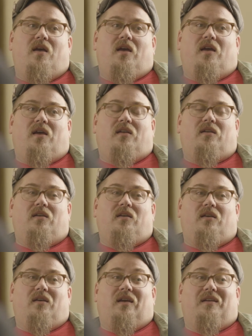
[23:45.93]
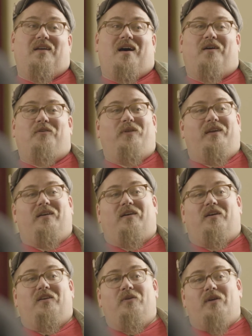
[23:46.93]
And not only
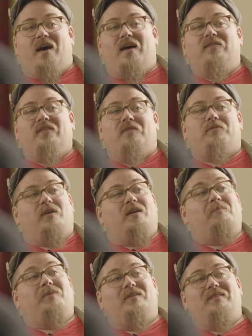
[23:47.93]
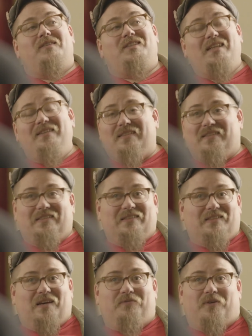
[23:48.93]
are you and I suffering, but Jesus is
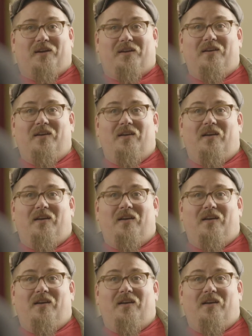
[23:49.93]
suffering.